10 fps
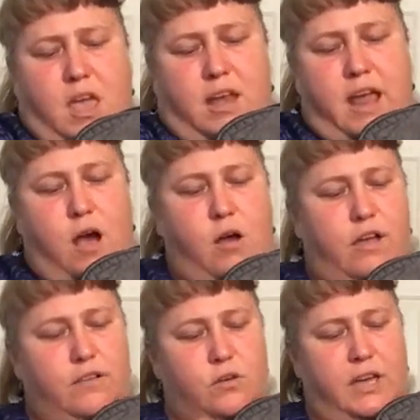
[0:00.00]
Now,
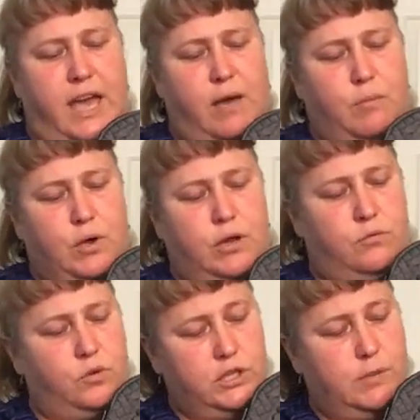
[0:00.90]
you can't put
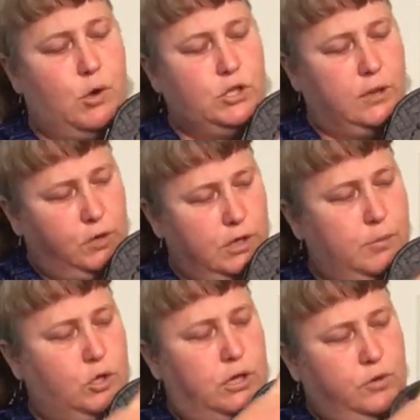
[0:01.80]
really bulky, really
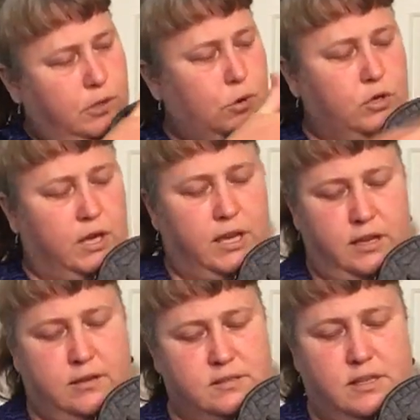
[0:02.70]
bulky, really bulky,
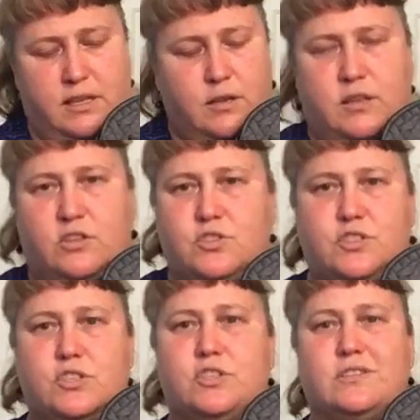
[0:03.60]
because it, there's
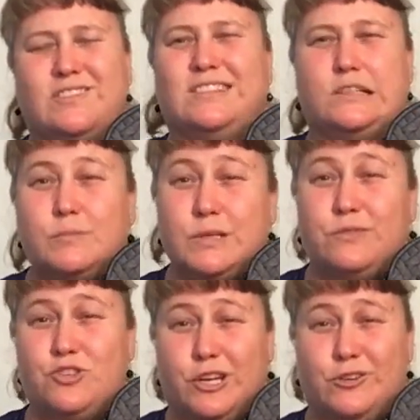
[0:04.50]
just there's a little bit
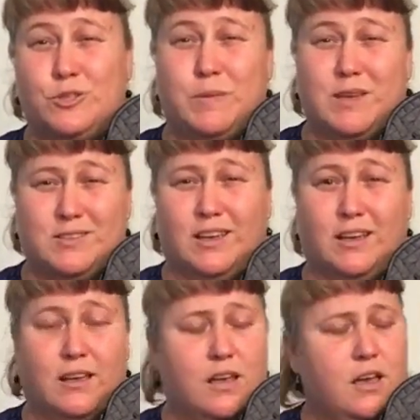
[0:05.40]
of shared
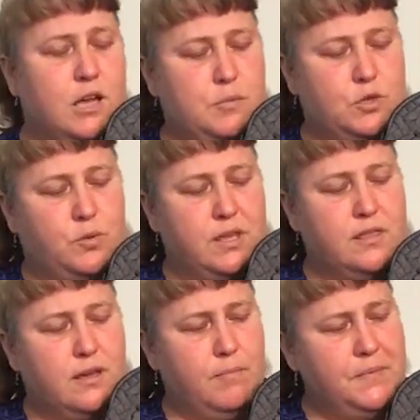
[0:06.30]
spacing between
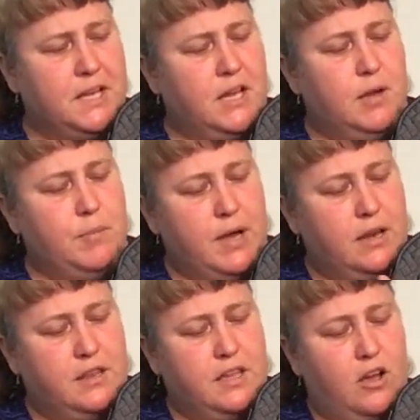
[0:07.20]
them,
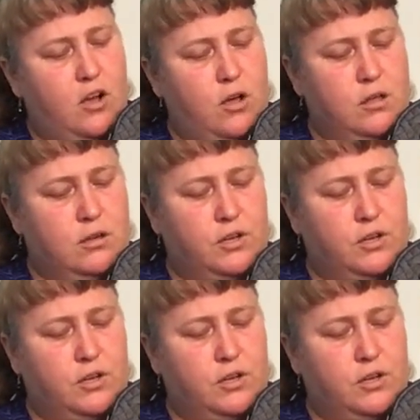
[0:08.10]
but they all are